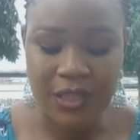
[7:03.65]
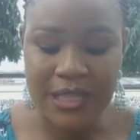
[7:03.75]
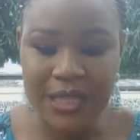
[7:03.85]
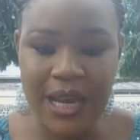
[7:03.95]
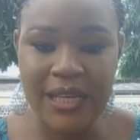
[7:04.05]
it
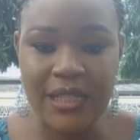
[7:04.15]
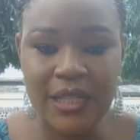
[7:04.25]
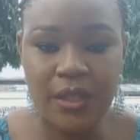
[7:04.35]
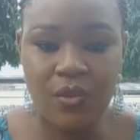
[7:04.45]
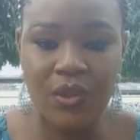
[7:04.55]
start
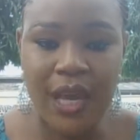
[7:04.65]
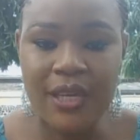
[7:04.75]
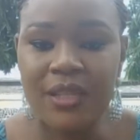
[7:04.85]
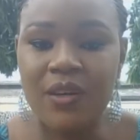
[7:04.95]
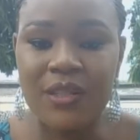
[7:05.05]
eating into their
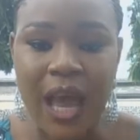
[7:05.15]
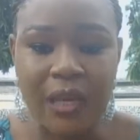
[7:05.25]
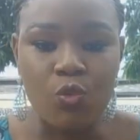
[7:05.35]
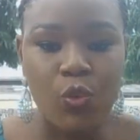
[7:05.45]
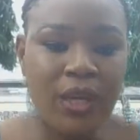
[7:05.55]
cells
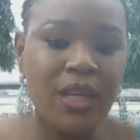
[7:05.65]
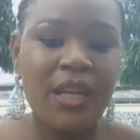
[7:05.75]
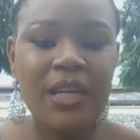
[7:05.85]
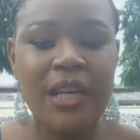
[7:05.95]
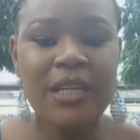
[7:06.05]
and
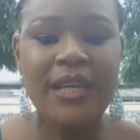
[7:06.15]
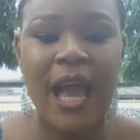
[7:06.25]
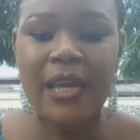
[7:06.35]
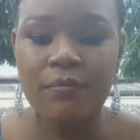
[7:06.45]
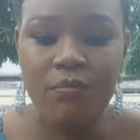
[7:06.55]
weakening
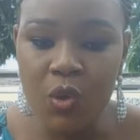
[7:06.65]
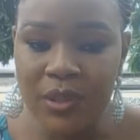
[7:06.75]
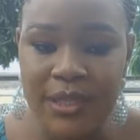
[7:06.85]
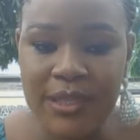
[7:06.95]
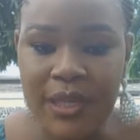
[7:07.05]
their immune
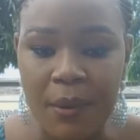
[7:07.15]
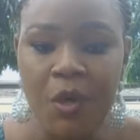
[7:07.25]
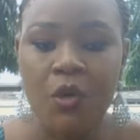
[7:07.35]
system,